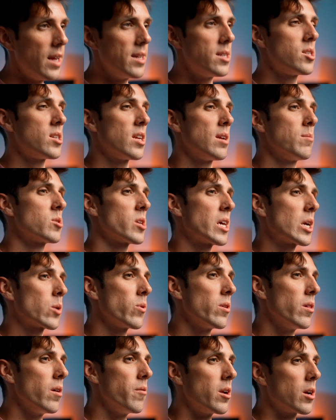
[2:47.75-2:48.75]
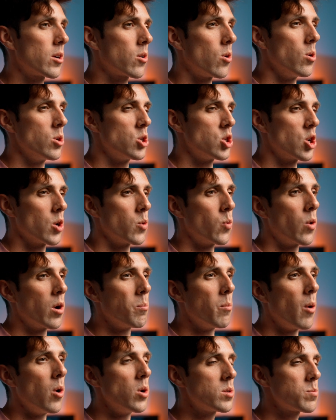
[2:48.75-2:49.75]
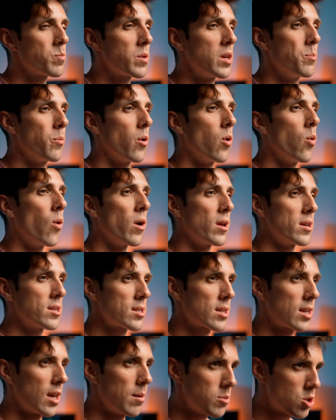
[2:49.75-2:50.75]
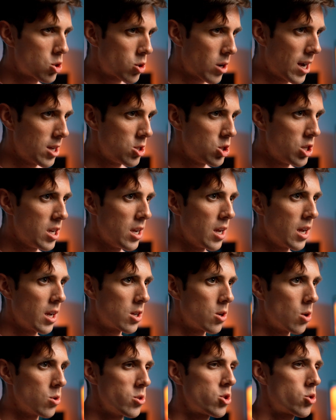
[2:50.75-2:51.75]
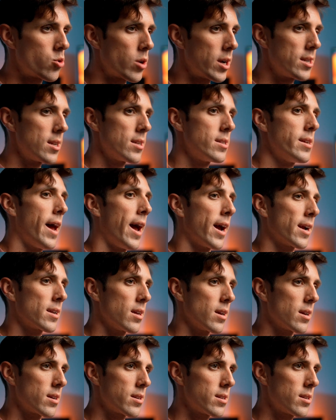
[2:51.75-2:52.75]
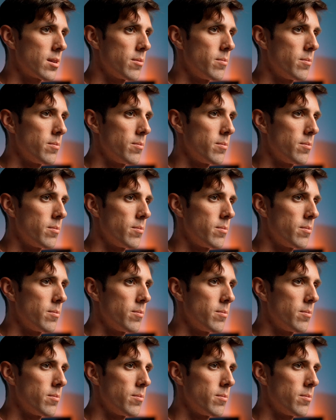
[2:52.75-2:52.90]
It seems like we live in a culture where most people want to skip strategy and go straight to tactics.